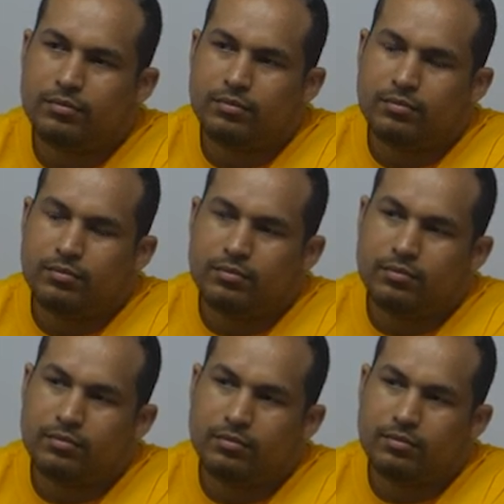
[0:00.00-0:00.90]

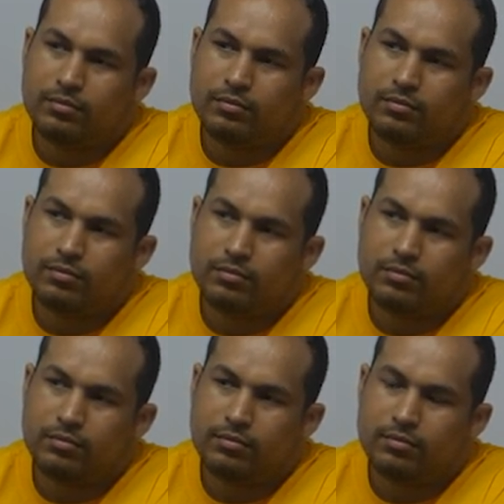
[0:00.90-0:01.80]

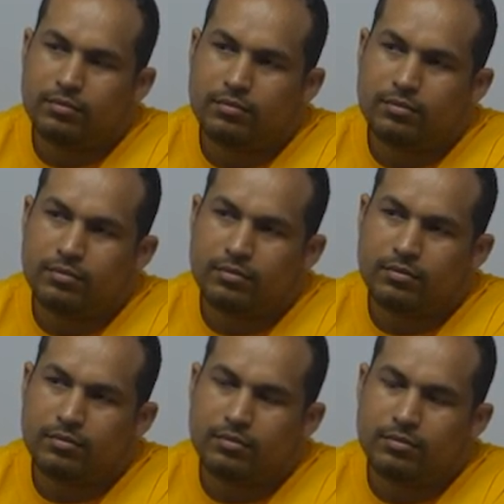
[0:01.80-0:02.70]

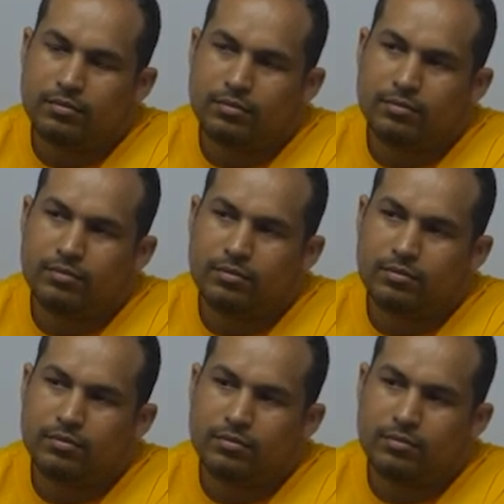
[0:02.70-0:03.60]

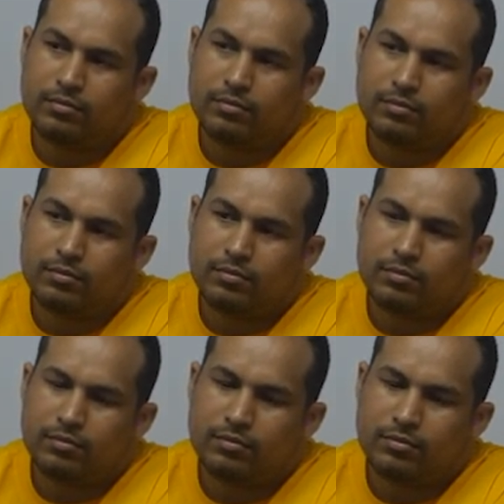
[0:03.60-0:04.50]

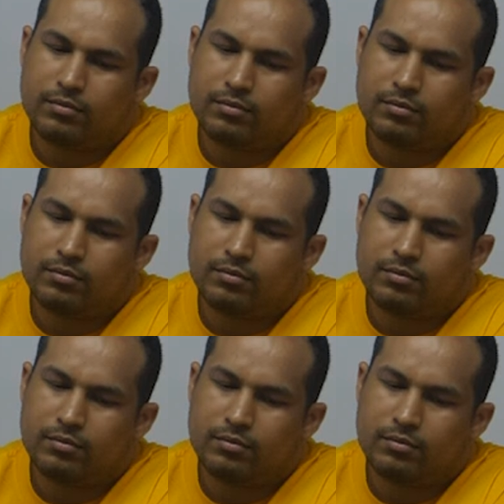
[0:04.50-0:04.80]
No words are spoken by the person on screen.